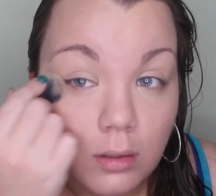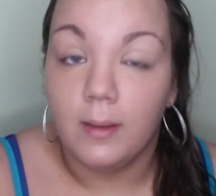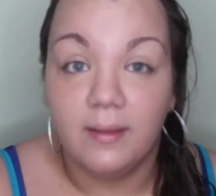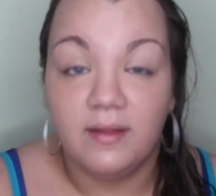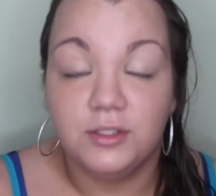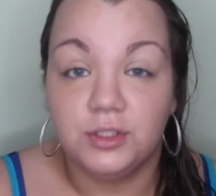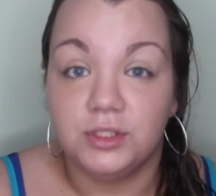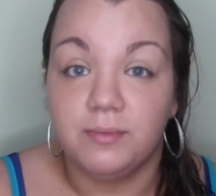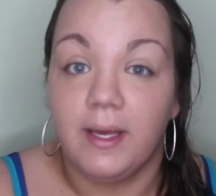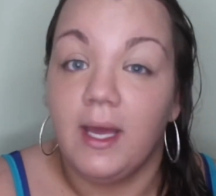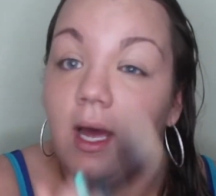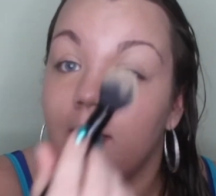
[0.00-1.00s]
And this is just
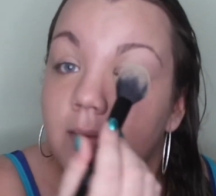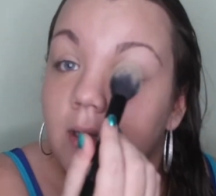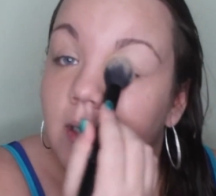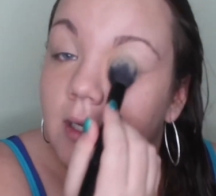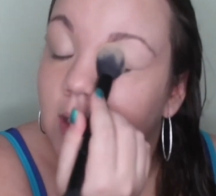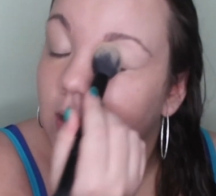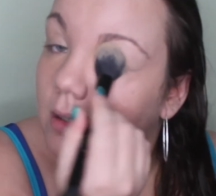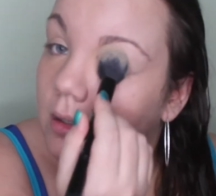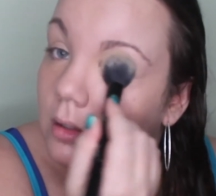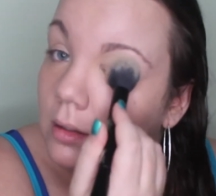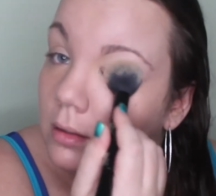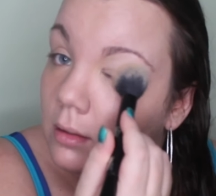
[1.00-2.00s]
my Kat Von D
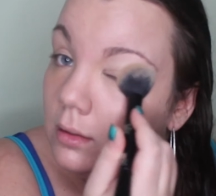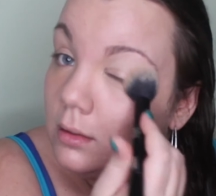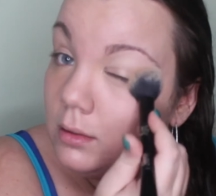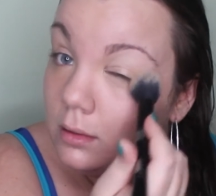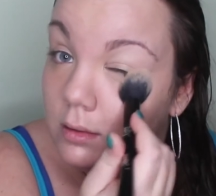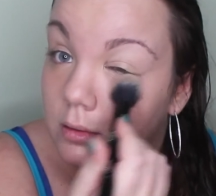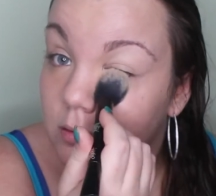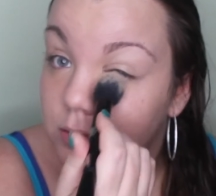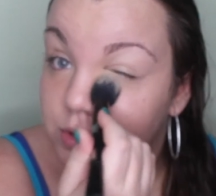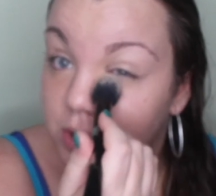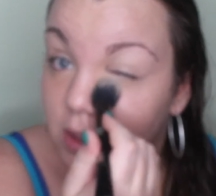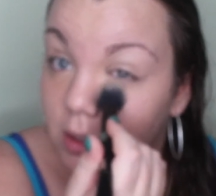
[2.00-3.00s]

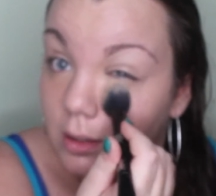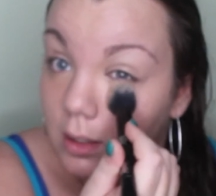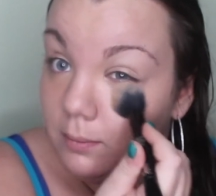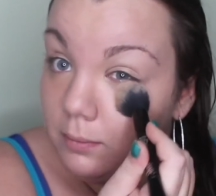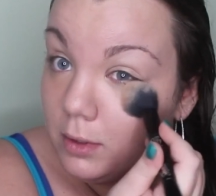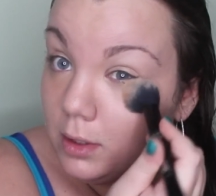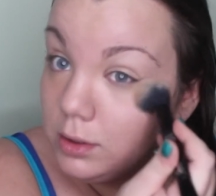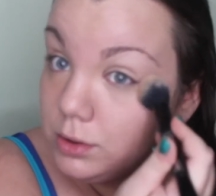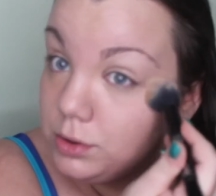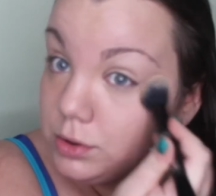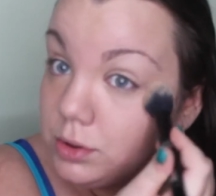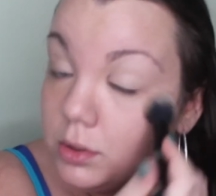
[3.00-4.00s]
Shade and Light
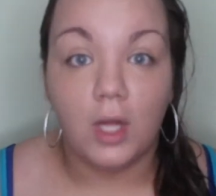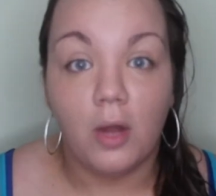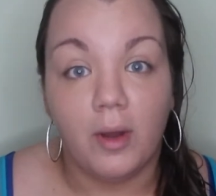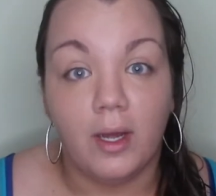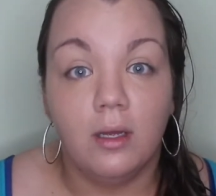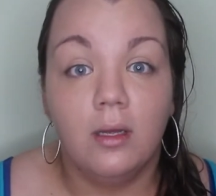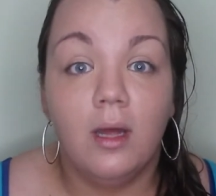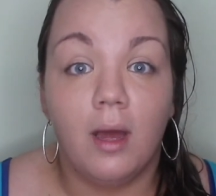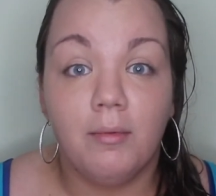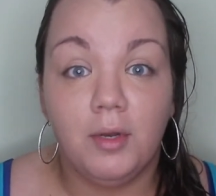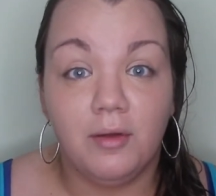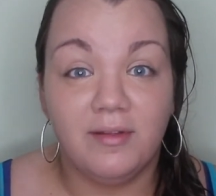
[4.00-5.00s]
brush. Okay,
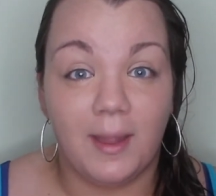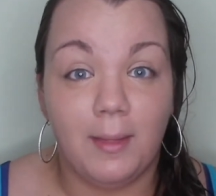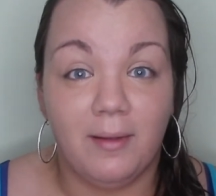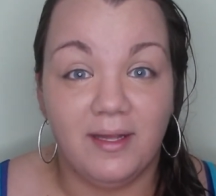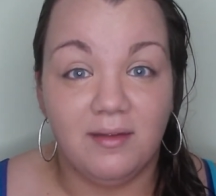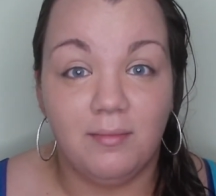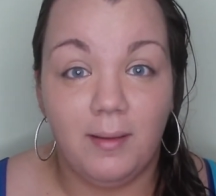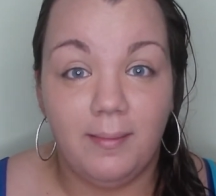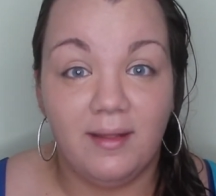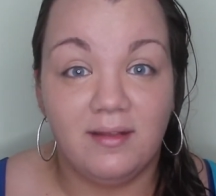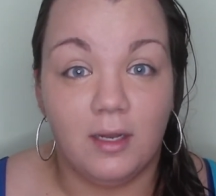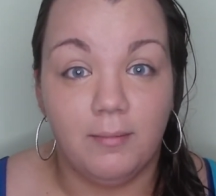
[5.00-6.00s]
I'm gonna go set the rest of my
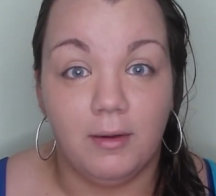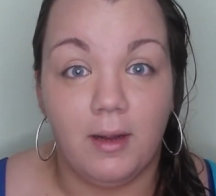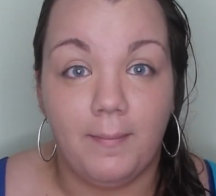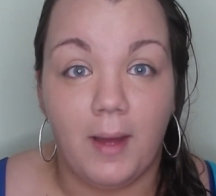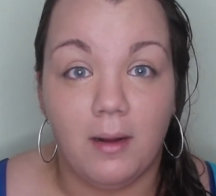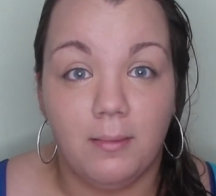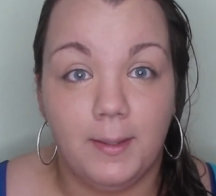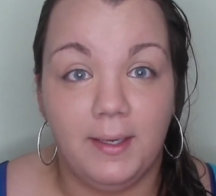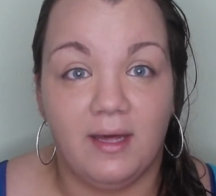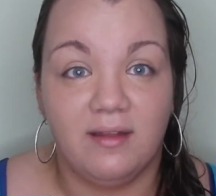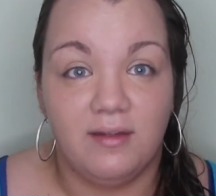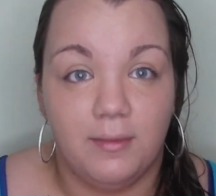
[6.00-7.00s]
face and I'll be right back for the
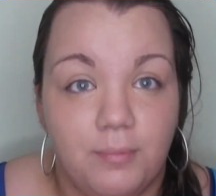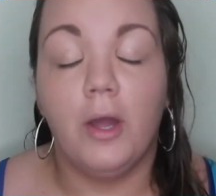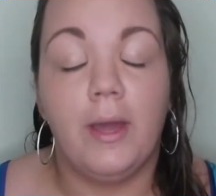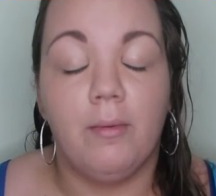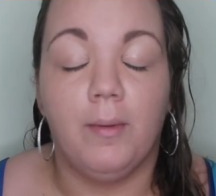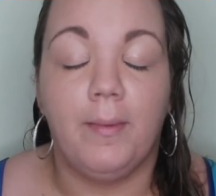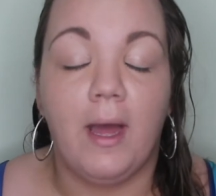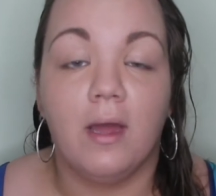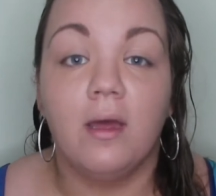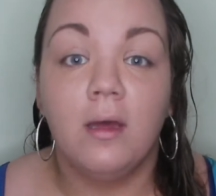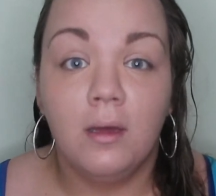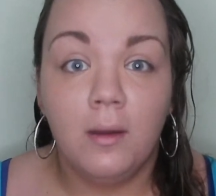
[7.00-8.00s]
next step. Okay, we're back.